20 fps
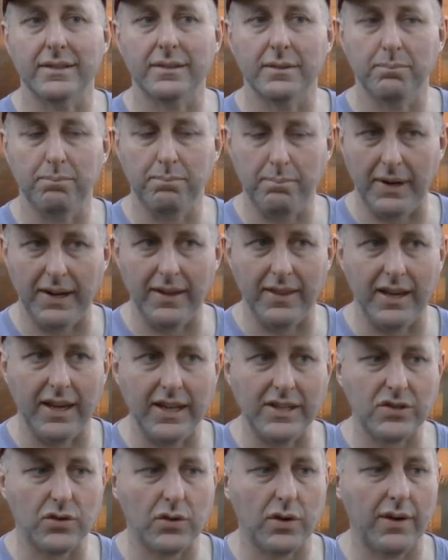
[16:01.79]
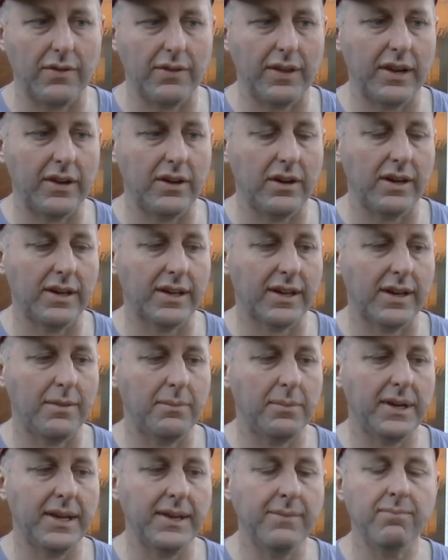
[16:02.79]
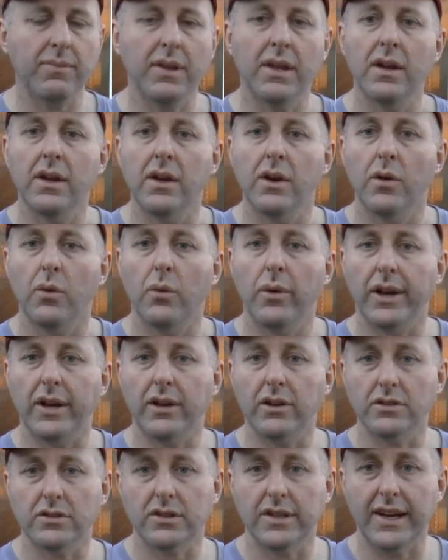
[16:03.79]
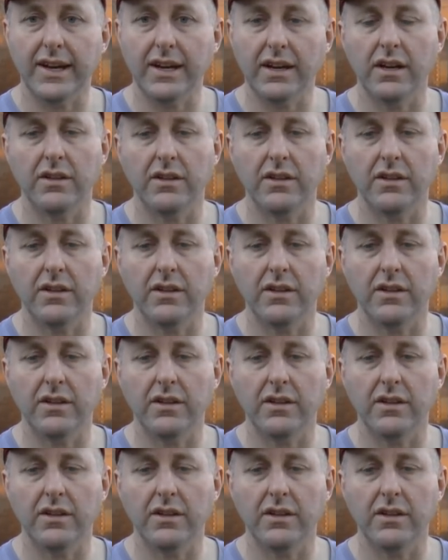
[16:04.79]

a bit of the history of the Oneida company. When it got taken